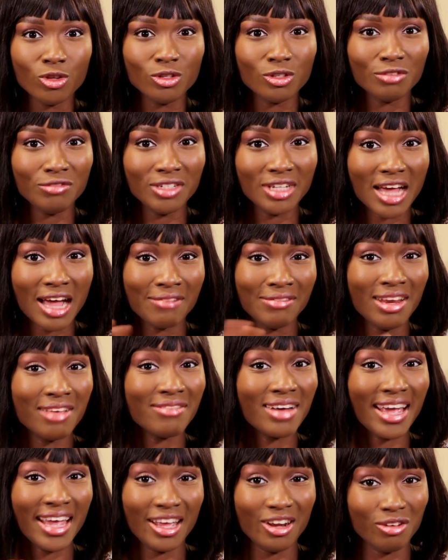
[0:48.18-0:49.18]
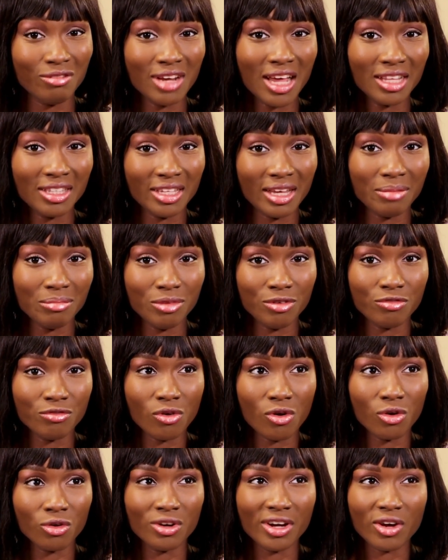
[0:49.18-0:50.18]
those of you that have never heard of that term
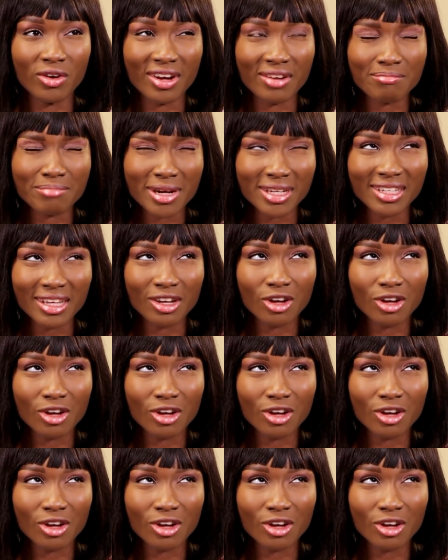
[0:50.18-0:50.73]
before, breast